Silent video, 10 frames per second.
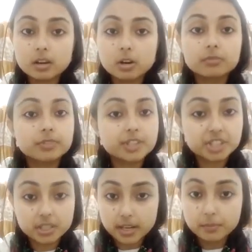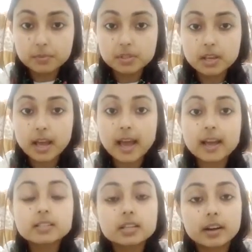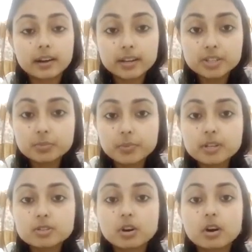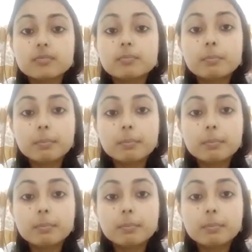of the shapes and arrangement of